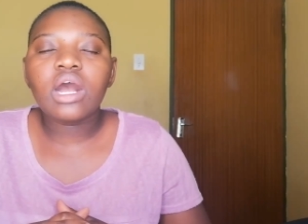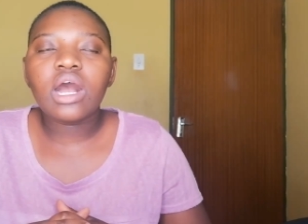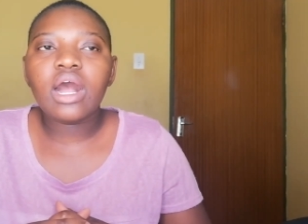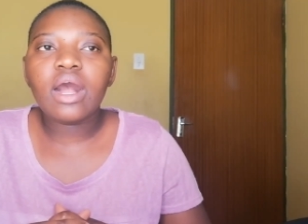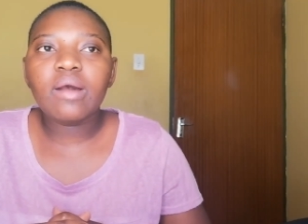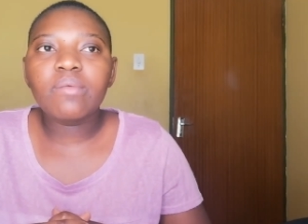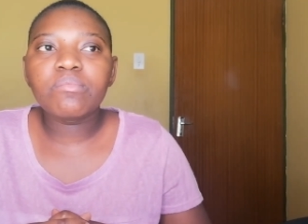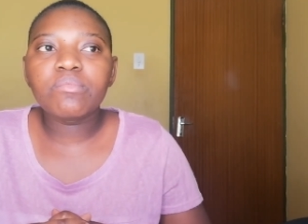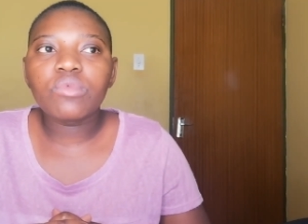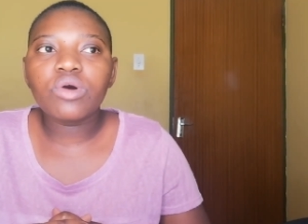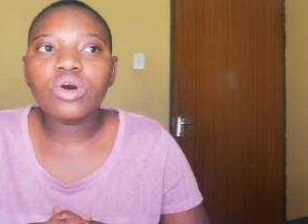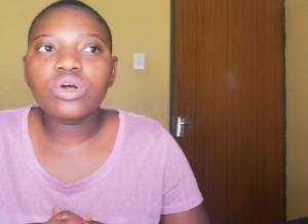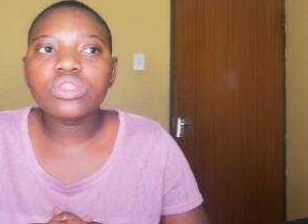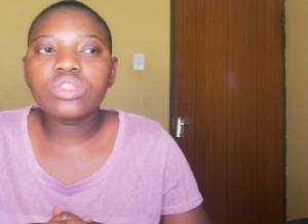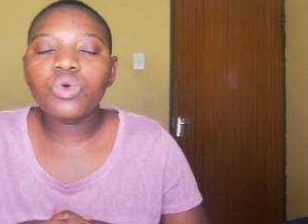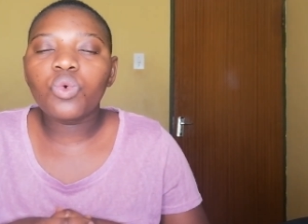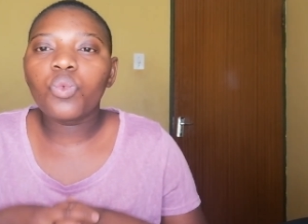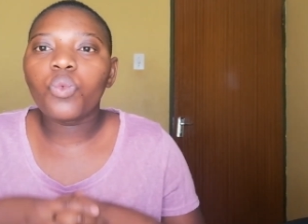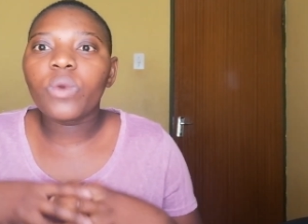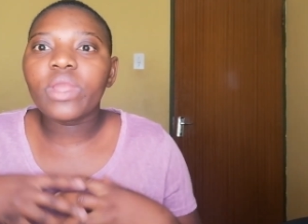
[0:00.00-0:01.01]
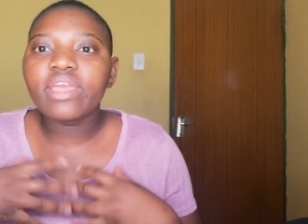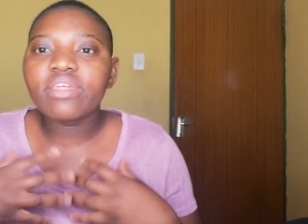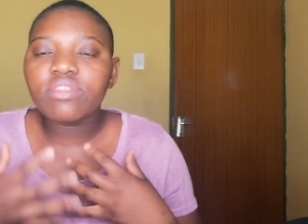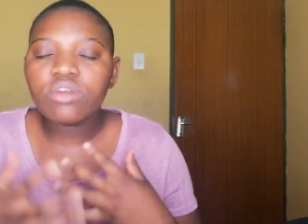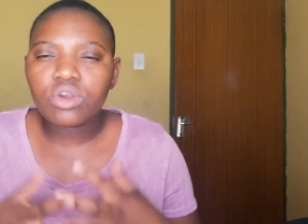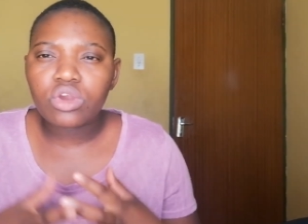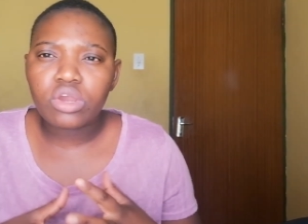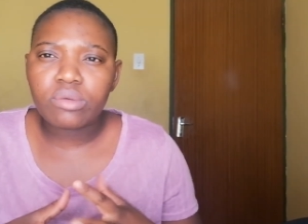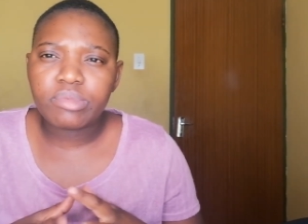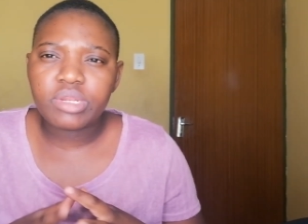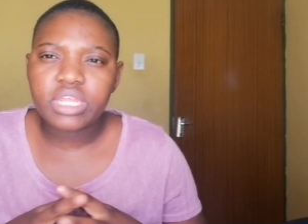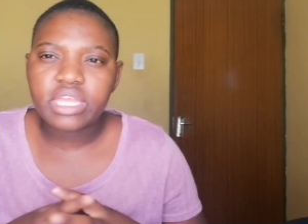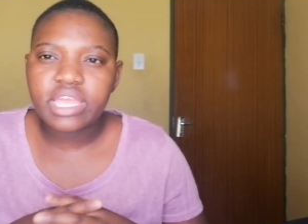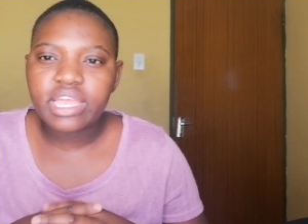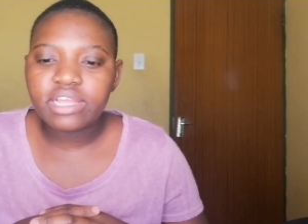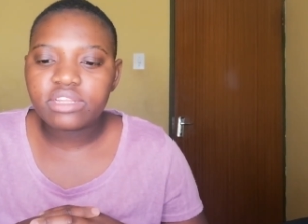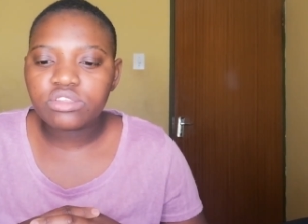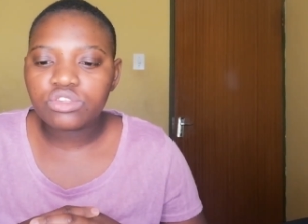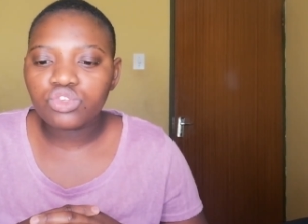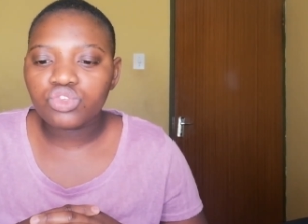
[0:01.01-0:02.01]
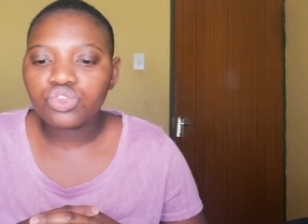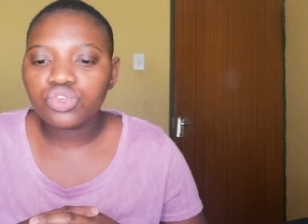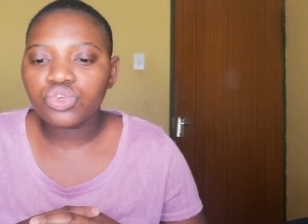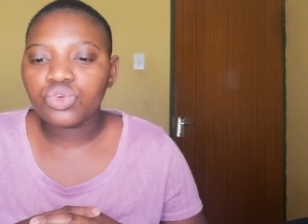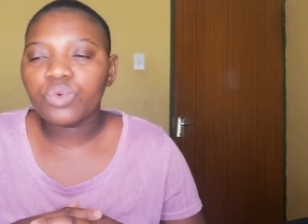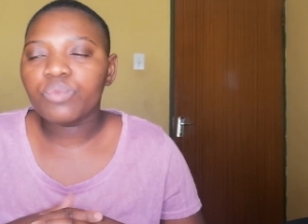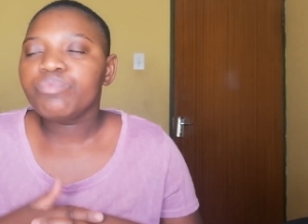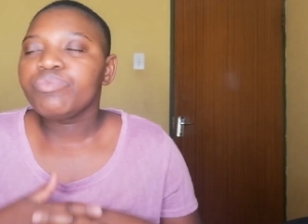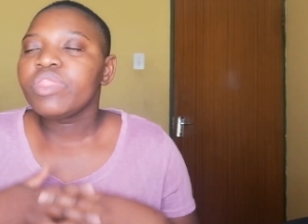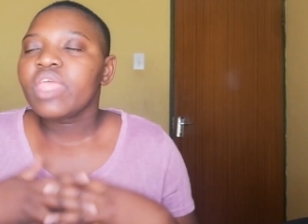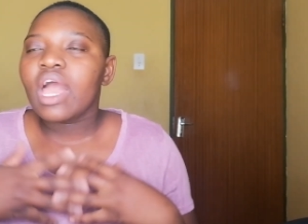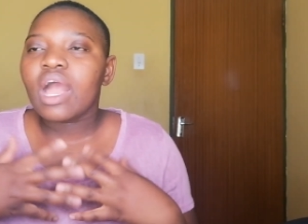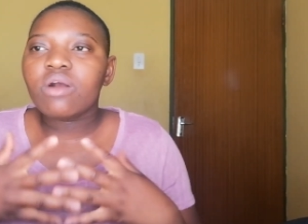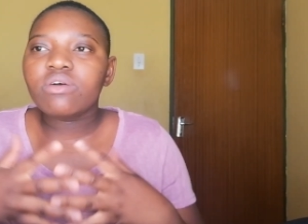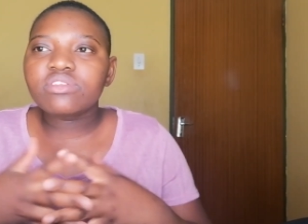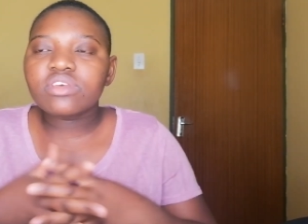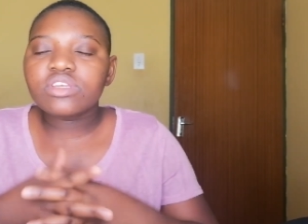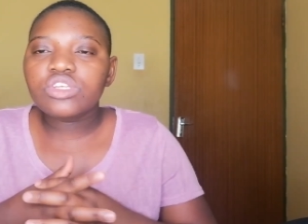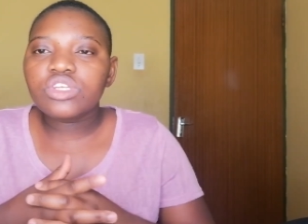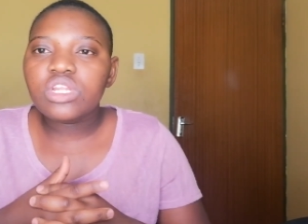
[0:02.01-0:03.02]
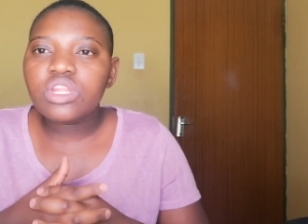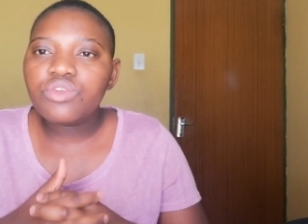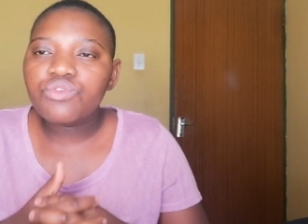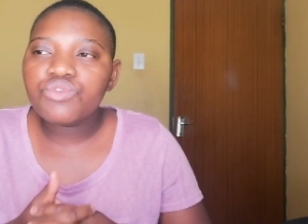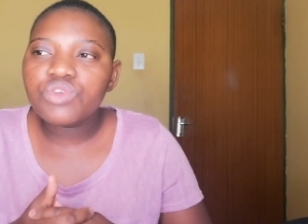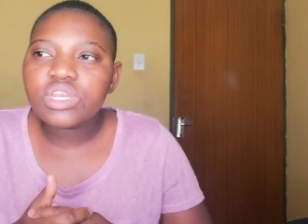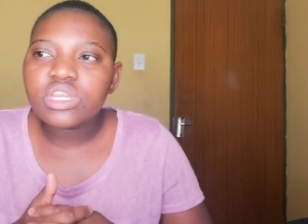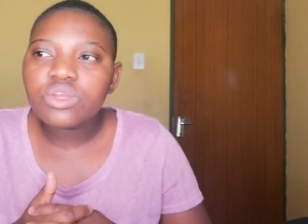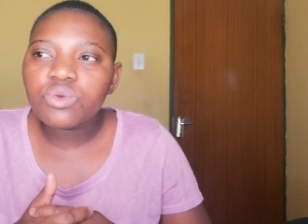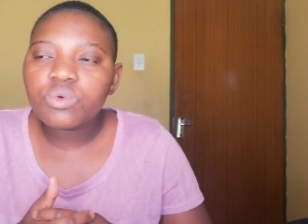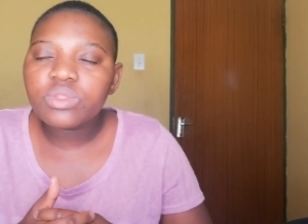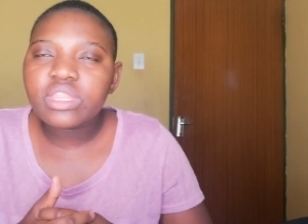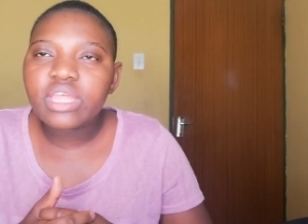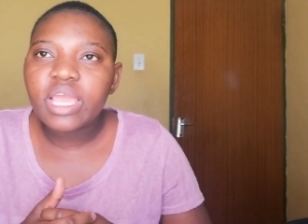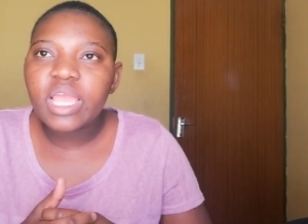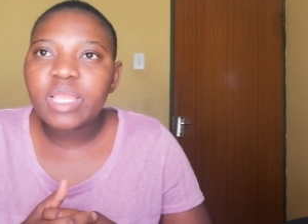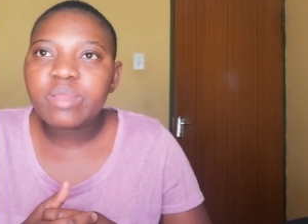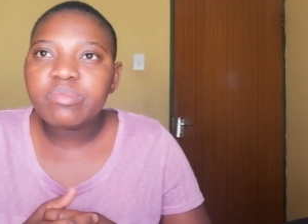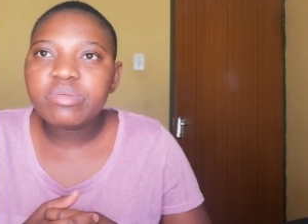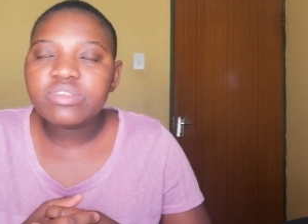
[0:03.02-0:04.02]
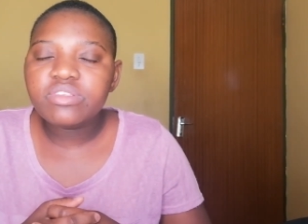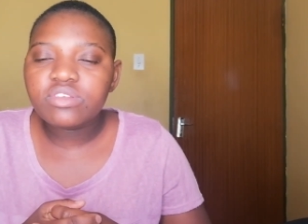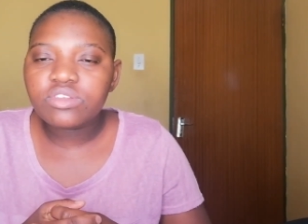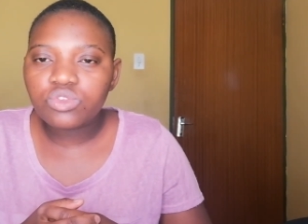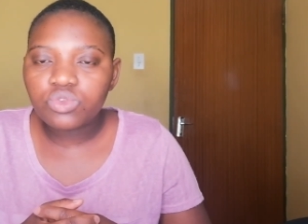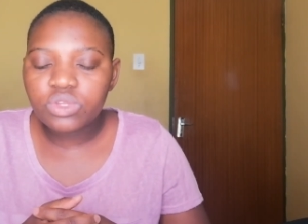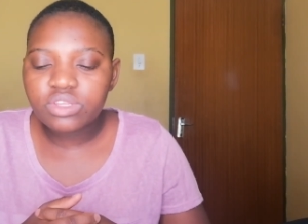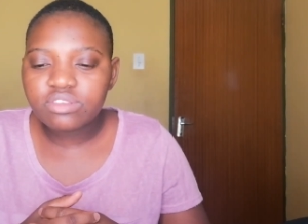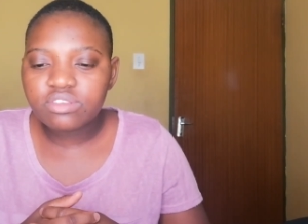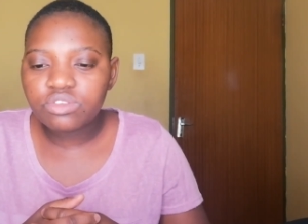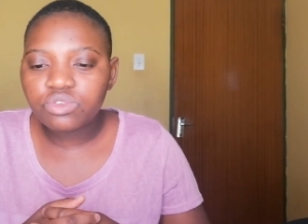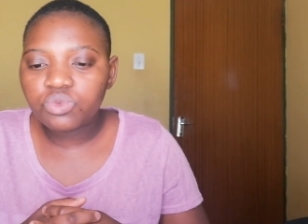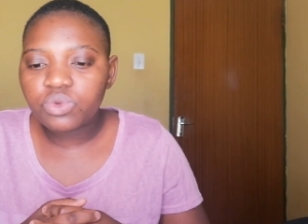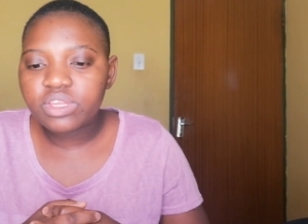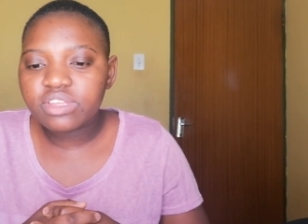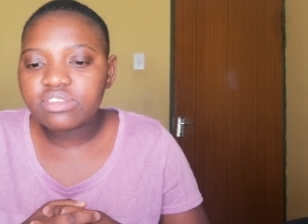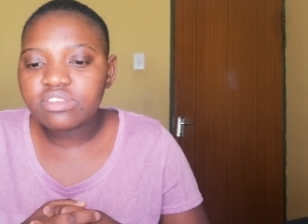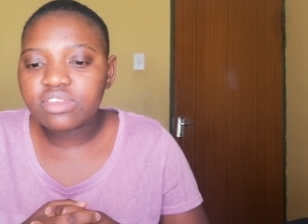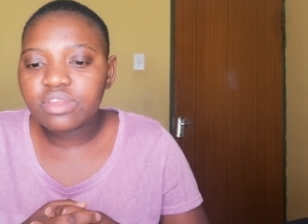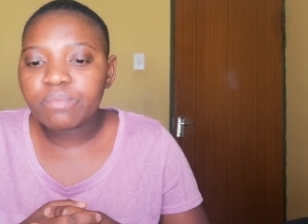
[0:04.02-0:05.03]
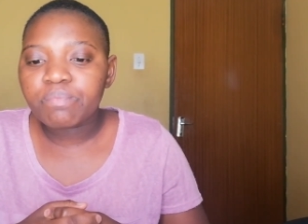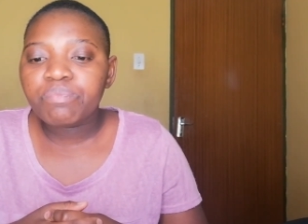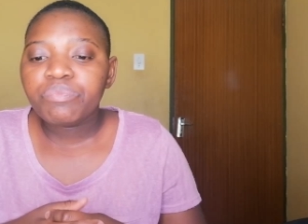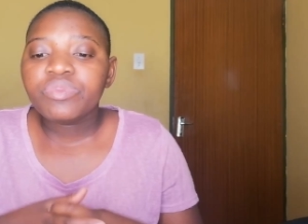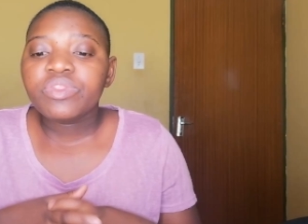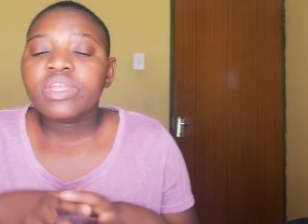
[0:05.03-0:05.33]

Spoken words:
on the way they're communicating to you. I was actually reading with the APC 2020.